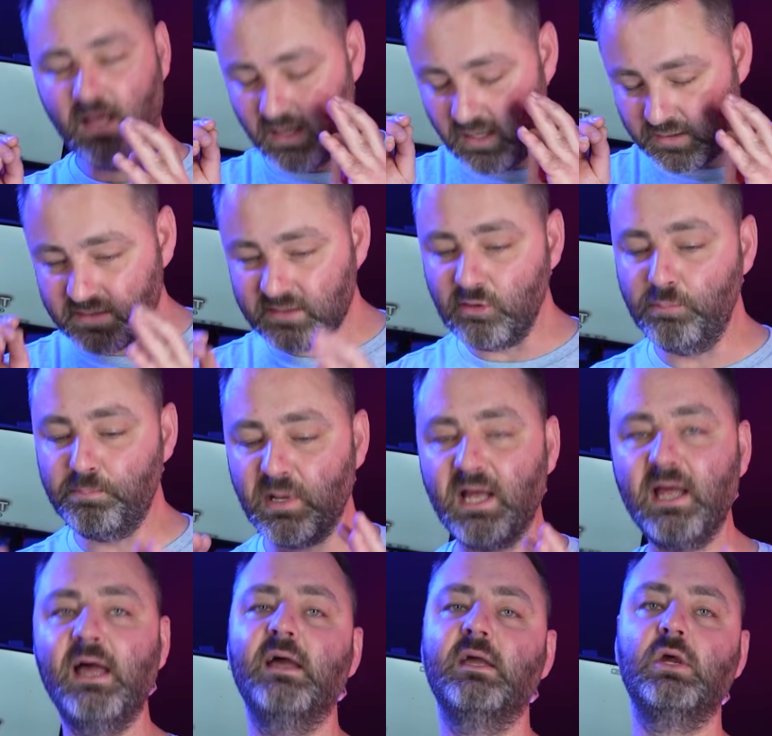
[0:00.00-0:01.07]

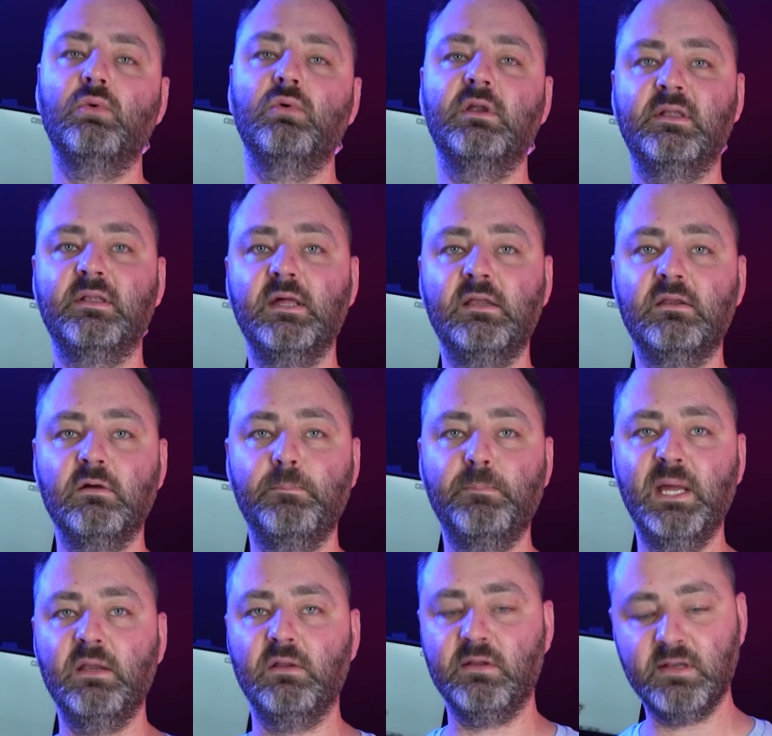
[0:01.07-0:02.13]
super accurate set of
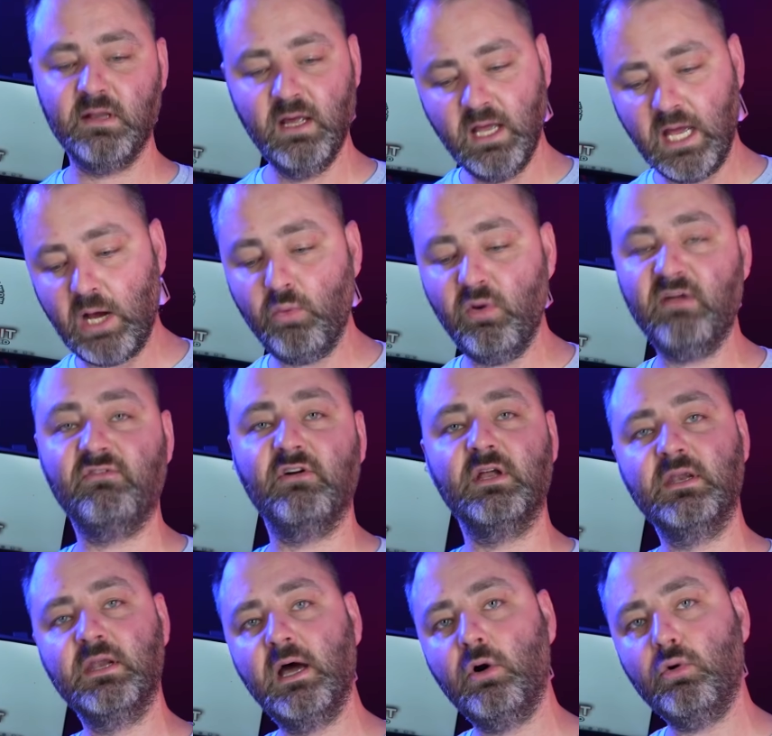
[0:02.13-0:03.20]
pedals. However,
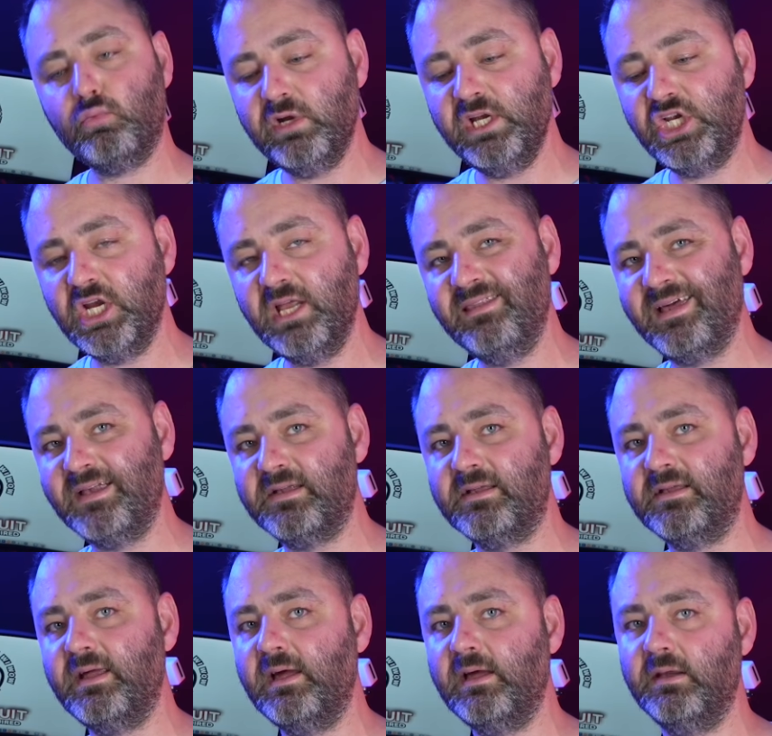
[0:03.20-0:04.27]
now reaching that
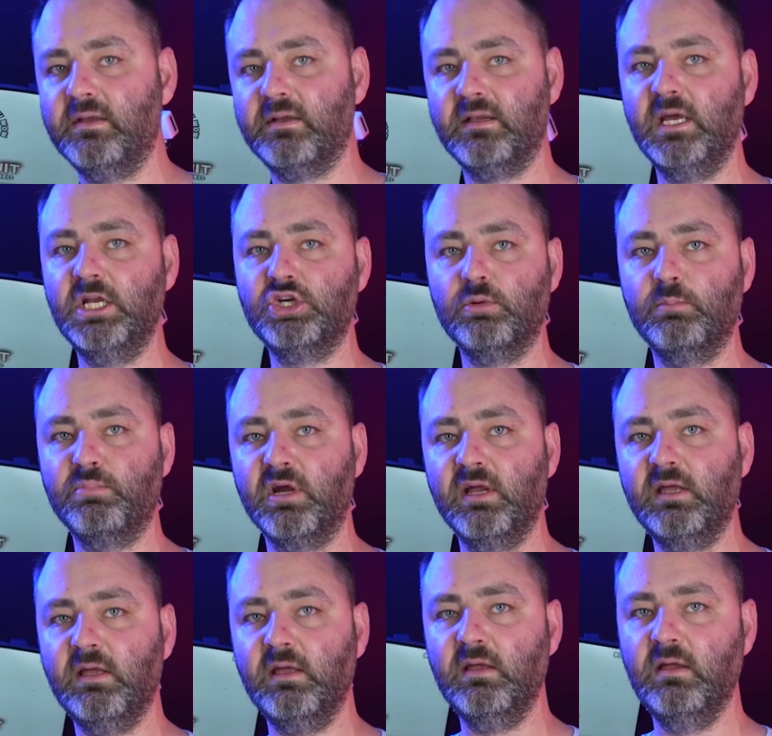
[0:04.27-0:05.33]
second stage of
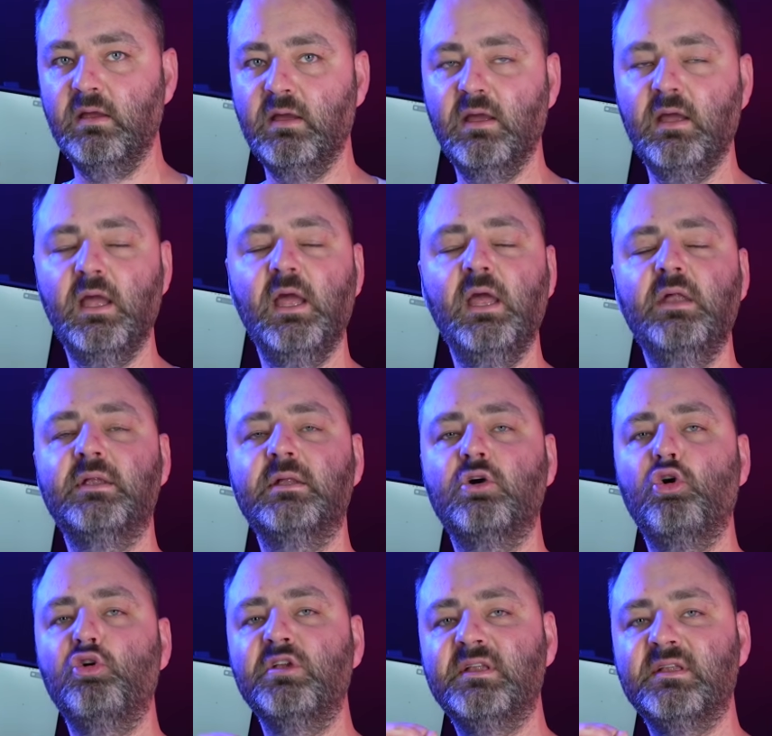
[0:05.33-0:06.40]
braking is
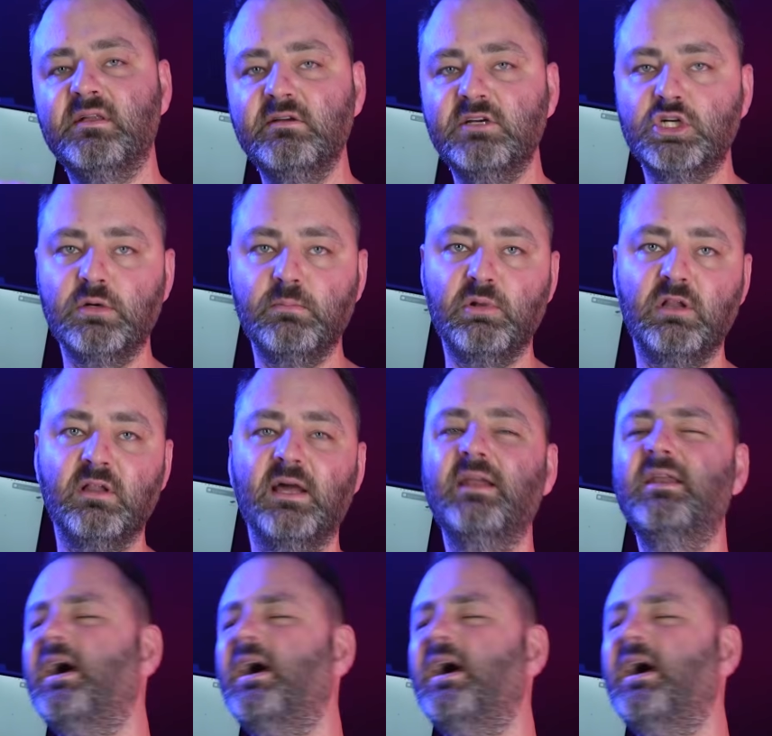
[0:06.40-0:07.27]
considerable, and